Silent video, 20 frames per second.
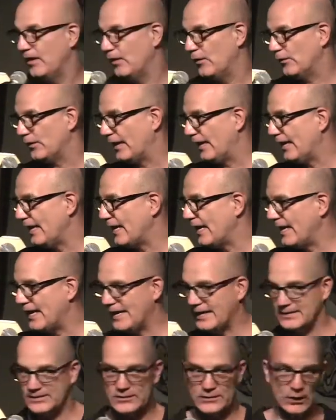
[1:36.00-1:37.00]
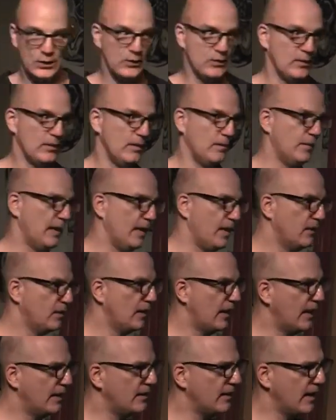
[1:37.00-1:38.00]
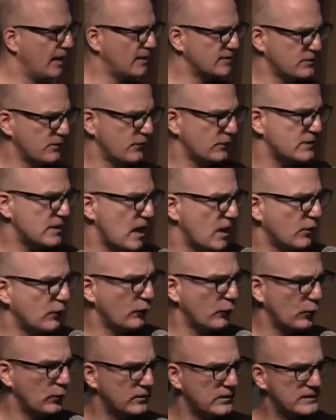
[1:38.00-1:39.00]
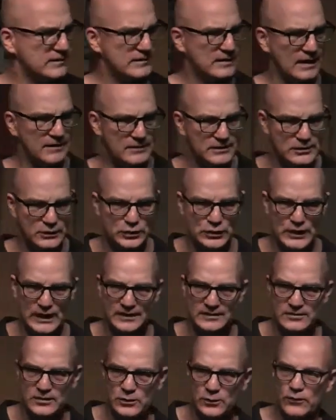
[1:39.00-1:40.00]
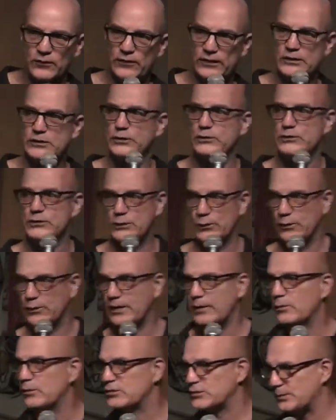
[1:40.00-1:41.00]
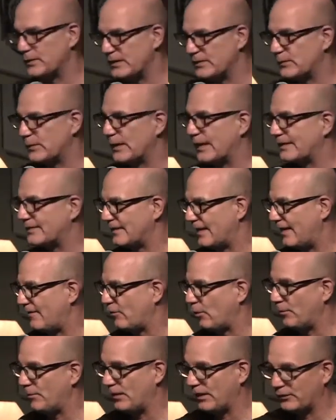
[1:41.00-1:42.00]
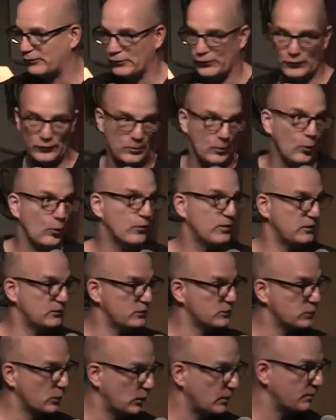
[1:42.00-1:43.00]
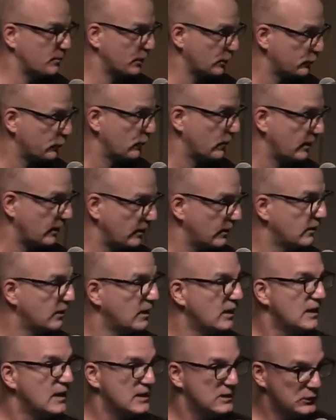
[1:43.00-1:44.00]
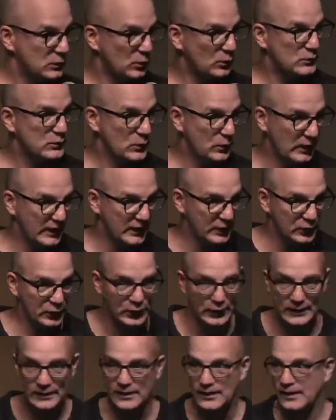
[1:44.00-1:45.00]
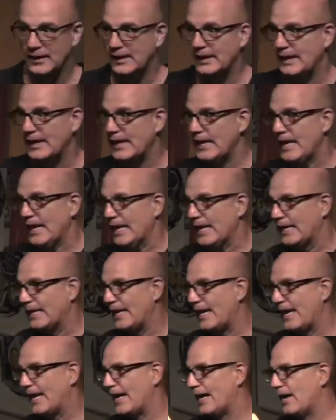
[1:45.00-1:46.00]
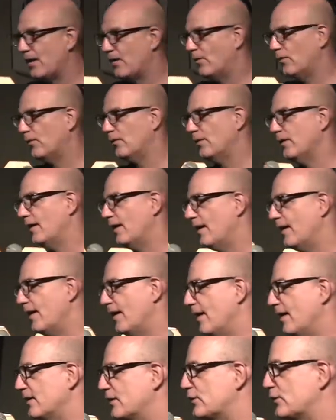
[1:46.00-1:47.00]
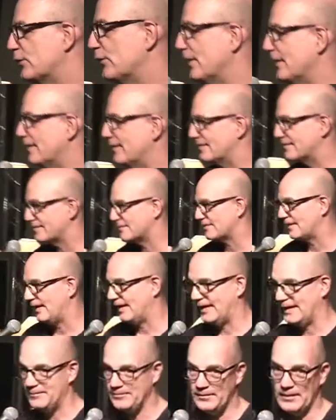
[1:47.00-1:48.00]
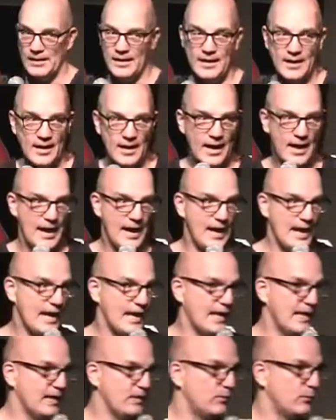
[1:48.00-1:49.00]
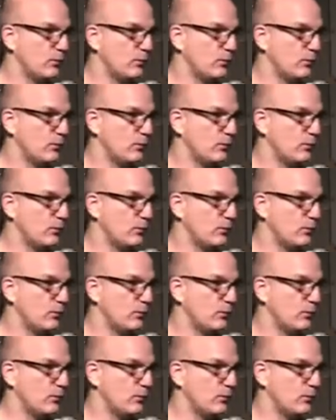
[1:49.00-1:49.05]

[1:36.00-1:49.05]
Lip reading: Okay, and so, and as a photographer, this gave us a chance to do a feature story, which means we got to have our pictures more than just one picture there. So it was quite good. Now, during this time, I